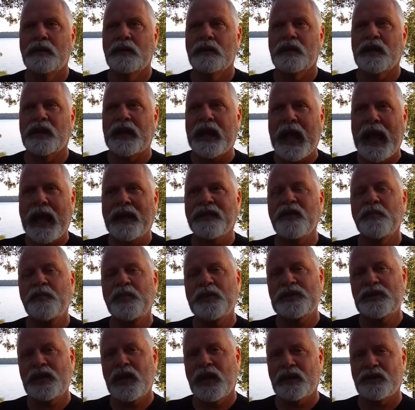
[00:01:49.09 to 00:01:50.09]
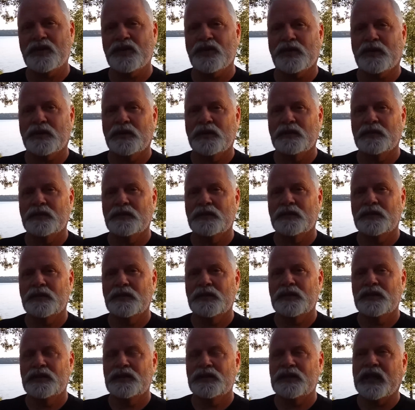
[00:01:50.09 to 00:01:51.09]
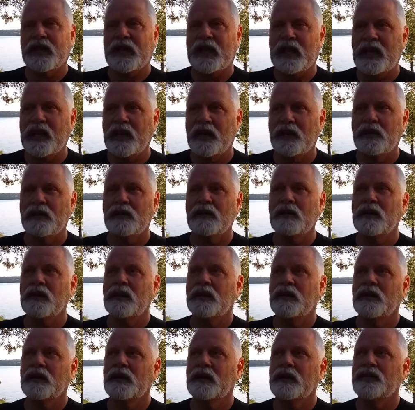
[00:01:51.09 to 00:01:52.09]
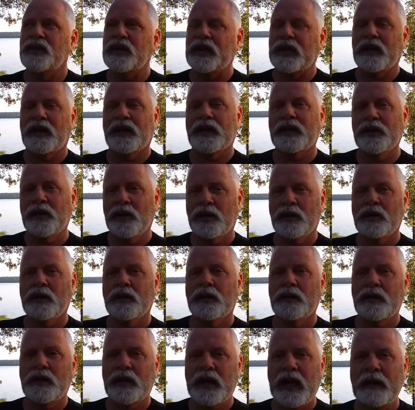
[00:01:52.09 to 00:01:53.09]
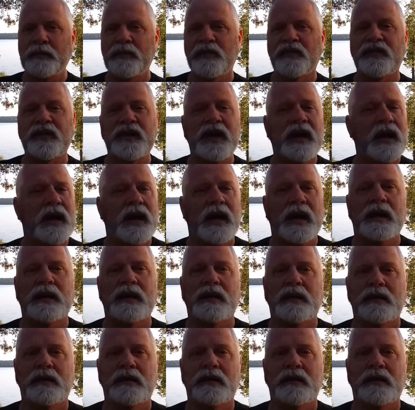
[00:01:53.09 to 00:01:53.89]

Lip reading: that had the potential to hear the unheard name of God,